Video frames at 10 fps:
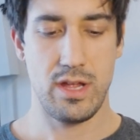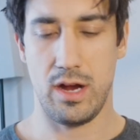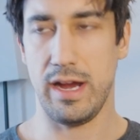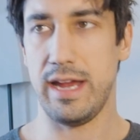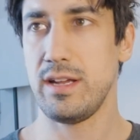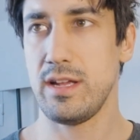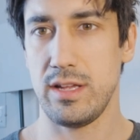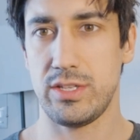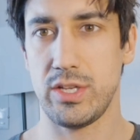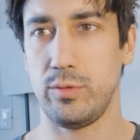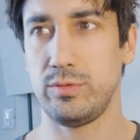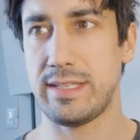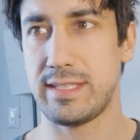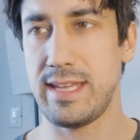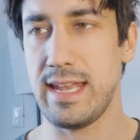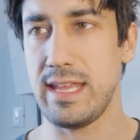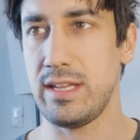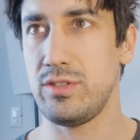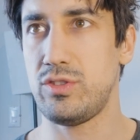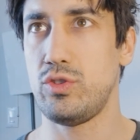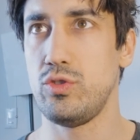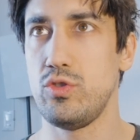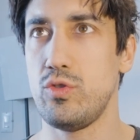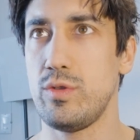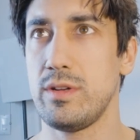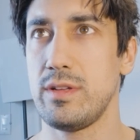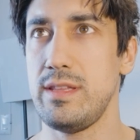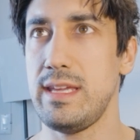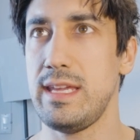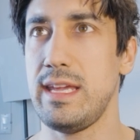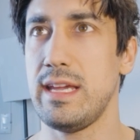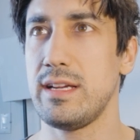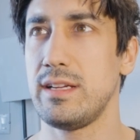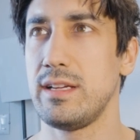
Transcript: All right, so let's get into the